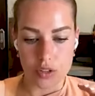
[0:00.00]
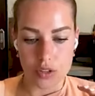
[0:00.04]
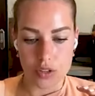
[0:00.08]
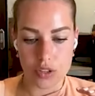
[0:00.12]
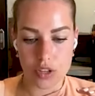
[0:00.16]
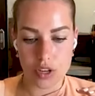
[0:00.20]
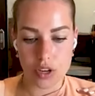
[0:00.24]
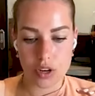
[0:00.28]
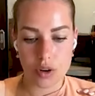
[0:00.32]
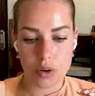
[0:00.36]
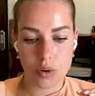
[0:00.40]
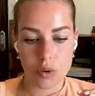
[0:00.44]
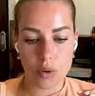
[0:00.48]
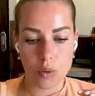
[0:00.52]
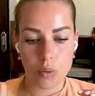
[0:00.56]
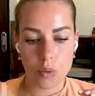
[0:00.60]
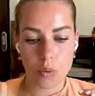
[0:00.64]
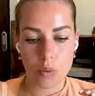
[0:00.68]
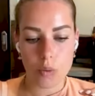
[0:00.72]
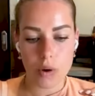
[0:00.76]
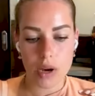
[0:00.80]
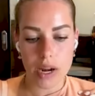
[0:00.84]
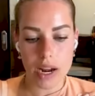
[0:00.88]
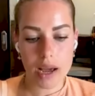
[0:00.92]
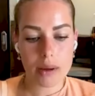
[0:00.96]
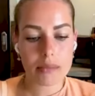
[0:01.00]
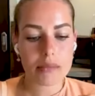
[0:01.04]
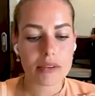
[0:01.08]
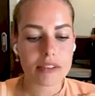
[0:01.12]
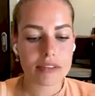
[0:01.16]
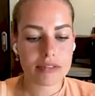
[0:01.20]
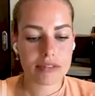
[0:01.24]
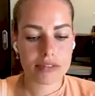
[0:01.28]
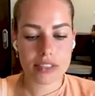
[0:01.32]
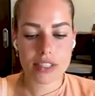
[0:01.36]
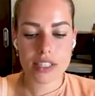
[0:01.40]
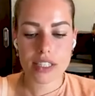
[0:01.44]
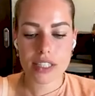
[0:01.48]
So, what I'm
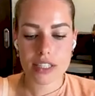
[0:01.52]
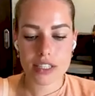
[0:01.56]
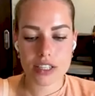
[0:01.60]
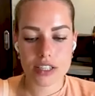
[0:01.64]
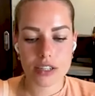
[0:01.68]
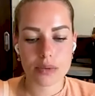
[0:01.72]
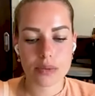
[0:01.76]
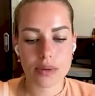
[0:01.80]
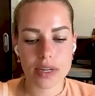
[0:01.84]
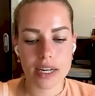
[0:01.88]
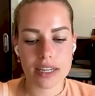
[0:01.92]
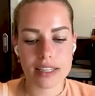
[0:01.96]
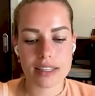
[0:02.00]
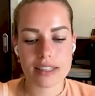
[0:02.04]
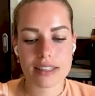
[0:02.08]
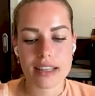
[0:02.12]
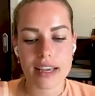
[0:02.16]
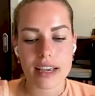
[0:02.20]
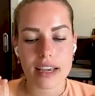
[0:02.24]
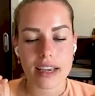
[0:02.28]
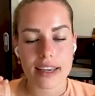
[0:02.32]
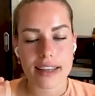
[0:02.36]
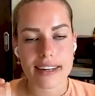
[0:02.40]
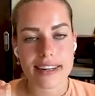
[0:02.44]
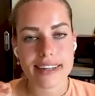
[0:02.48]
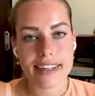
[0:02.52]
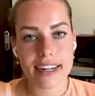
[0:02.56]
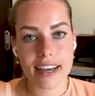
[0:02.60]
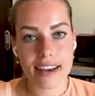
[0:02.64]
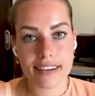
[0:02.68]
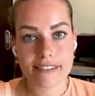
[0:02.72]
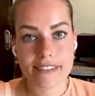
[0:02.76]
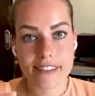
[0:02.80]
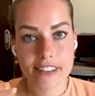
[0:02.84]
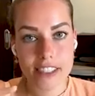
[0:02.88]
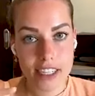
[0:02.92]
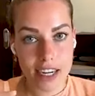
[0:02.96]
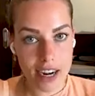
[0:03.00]
referring to when I say
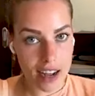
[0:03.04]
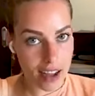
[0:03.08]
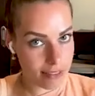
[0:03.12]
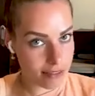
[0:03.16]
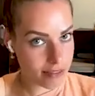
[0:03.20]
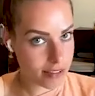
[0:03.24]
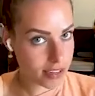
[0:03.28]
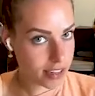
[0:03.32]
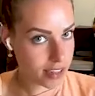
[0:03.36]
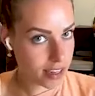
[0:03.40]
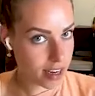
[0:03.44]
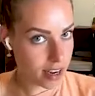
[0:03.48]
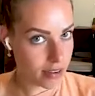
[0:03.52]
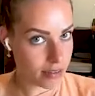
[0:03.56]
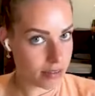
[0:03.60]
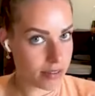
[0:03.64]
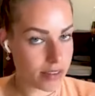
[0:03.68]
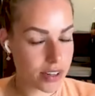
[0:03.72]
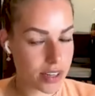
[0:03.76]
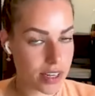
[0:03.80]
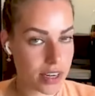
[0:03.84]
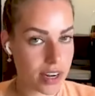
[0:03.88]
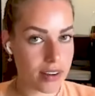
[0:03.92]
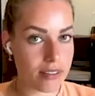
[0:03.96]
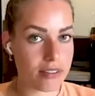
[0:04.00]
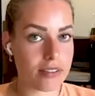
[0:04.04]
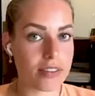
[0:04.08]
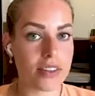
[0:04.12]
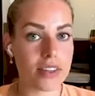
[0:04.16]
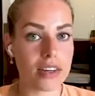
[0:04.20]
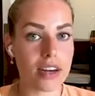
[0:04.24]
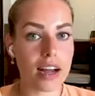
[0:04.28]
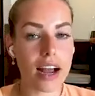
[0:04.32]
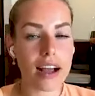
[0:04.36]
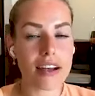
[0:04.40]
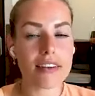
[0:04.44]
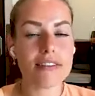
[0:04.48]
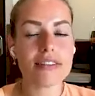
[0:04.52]
never, ever, ever, ever,
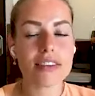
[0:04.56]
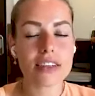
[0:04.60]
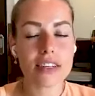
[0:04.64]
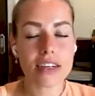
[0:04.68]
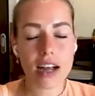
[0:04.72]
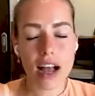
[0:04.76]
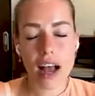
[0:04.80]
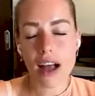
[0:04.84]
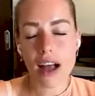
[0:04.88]
ever,